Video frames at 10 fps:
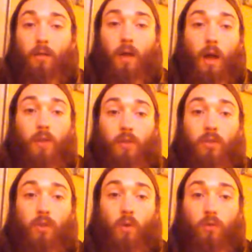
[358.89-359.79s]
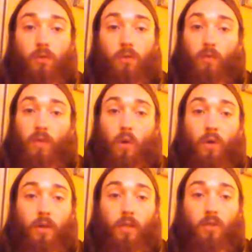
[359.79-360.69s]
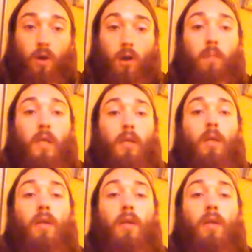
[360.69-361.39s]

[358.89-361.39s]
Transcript: other soldiers of the orcish army